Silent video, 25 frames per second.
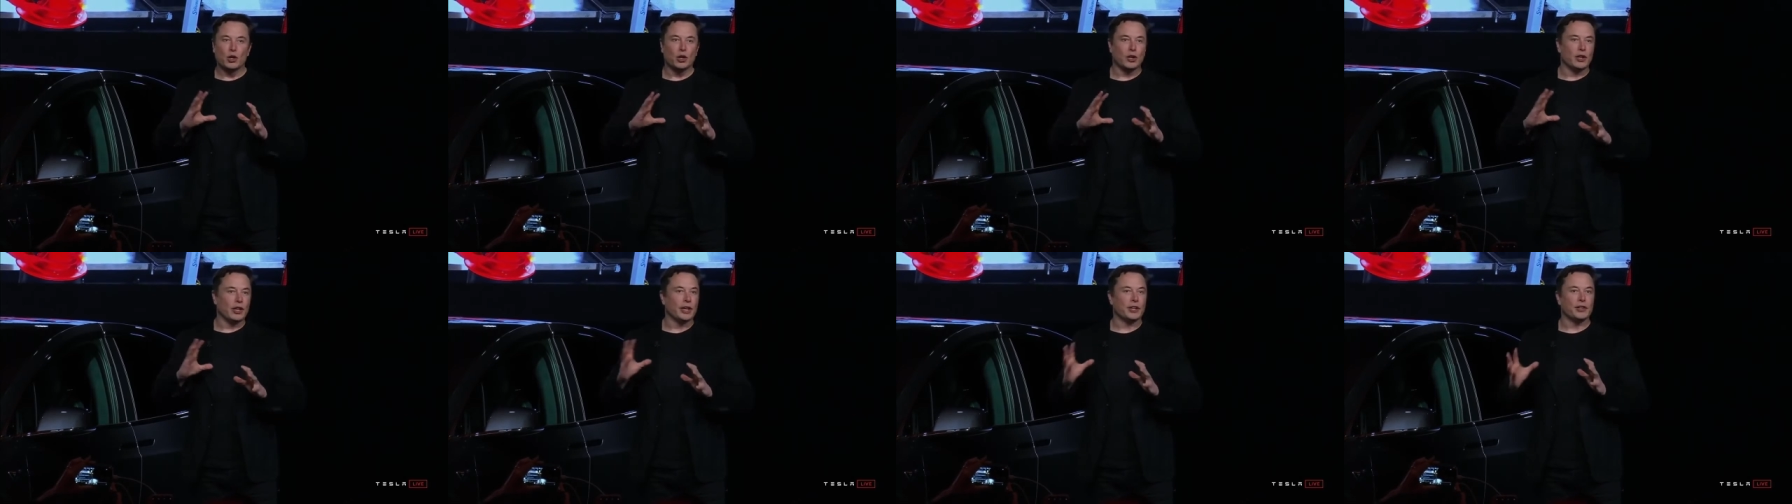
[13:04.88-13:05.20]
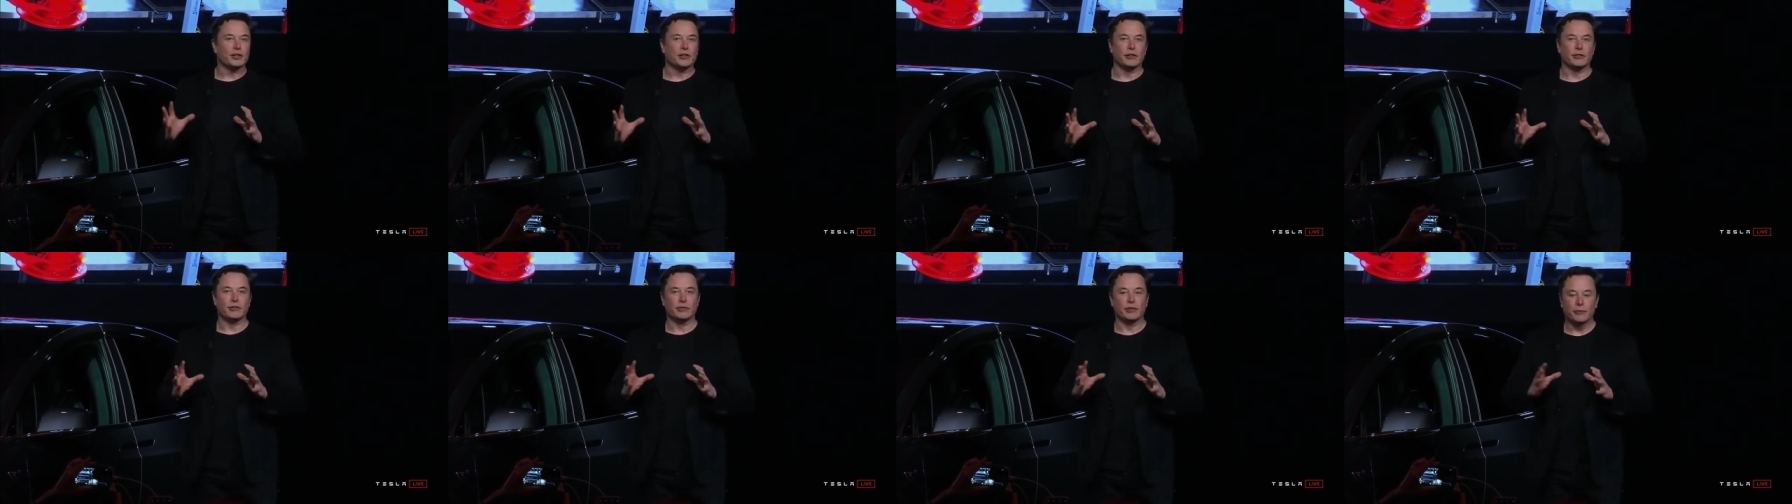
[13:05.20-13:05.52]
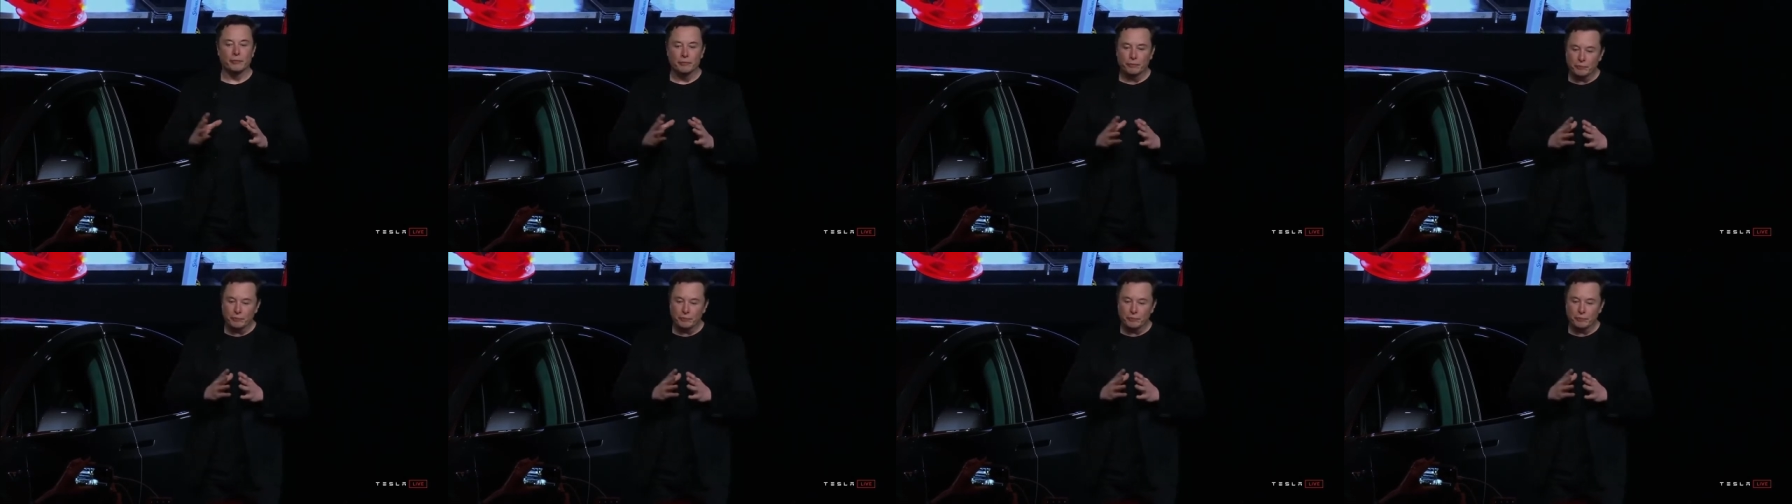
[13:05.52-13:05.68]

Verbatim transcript: collective.